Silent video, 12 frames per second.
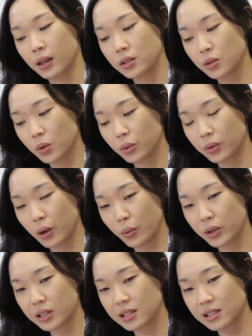So there
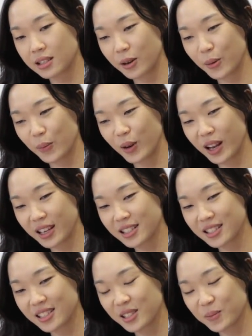was
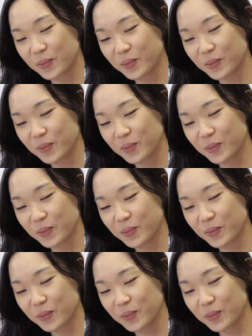less